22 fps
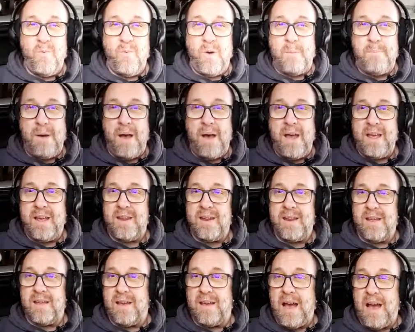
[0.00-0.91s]
probably could
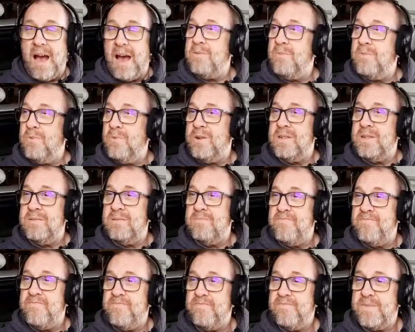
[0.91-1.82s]
have gotten one
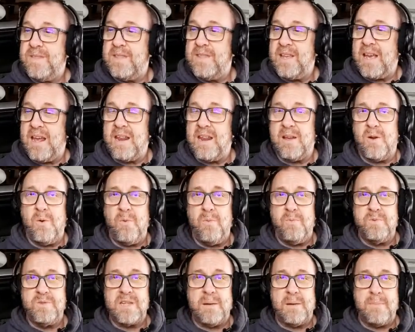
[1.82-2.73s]
to kind of go
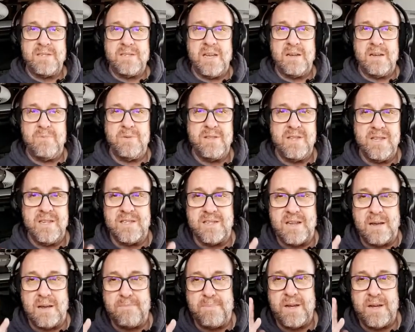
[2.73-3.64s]
side by side with this.
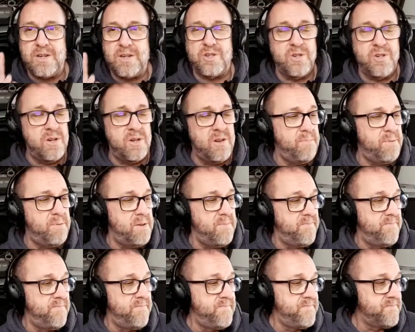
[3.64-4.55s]
I probably should have, but
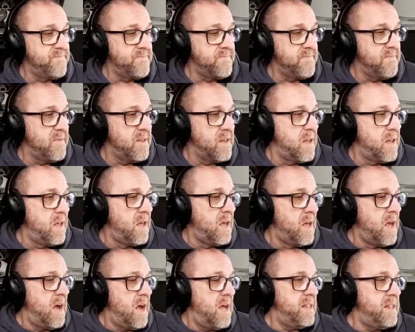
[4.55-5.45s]

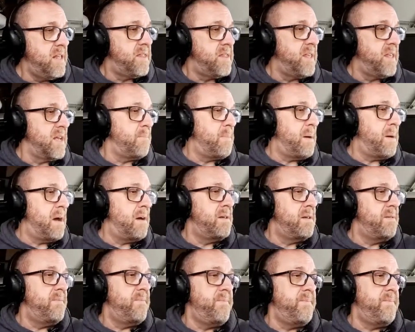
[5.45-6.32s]
didn't think about it.